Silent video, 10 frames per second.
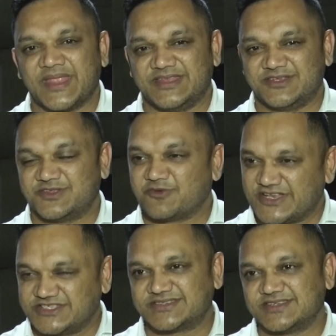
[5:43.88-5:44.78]
The, the
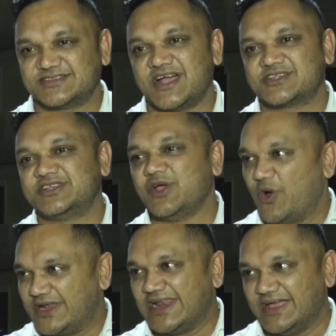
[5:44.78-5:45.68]
register is actually
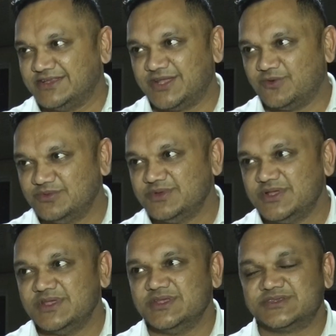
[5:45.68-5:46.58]
online now,
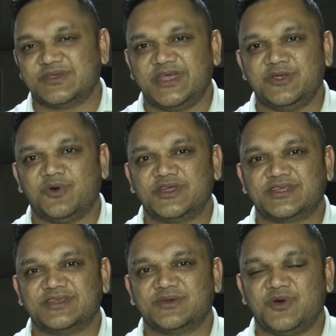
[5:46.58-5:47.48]
so anyone
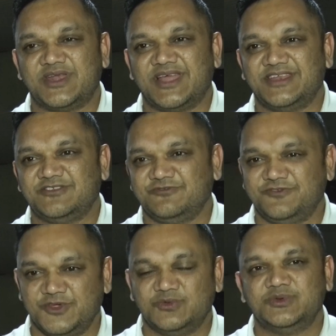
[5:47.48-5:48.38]
can go online and
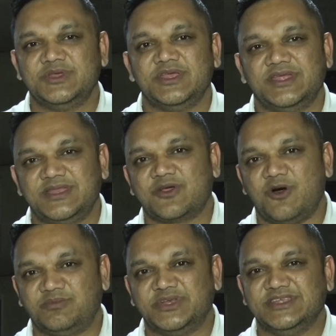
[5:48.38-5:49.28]
view the
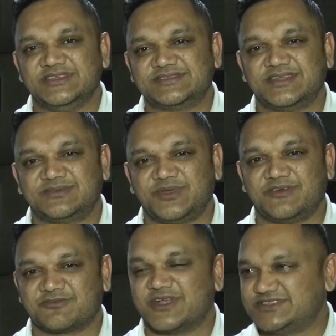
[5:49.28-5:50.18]
companies that would
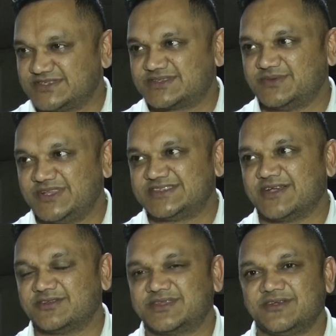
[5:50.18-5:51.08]
have registered with the
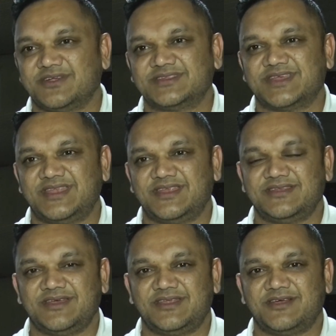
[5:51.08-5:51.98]
Secretariat and,
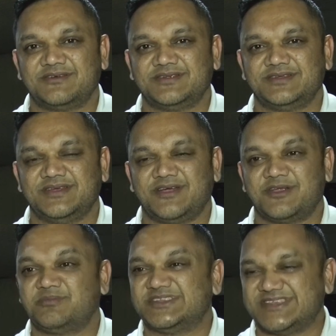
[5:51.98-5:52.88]
and are, are,
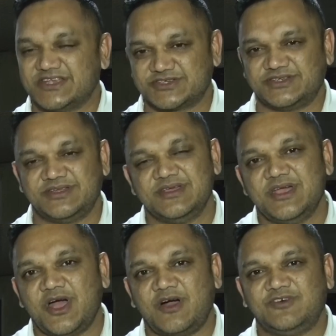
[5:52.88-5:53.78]
in possession
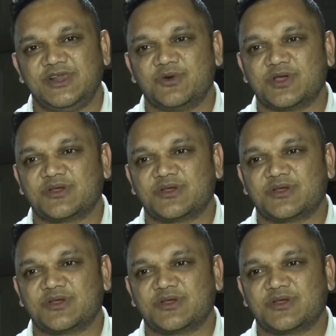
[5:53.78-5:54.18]
of a local